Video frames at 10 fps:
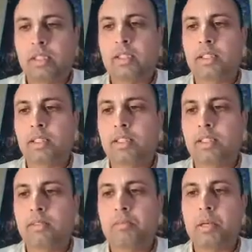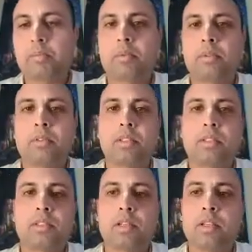there like a bump on
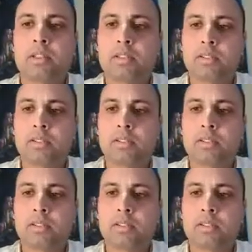the log.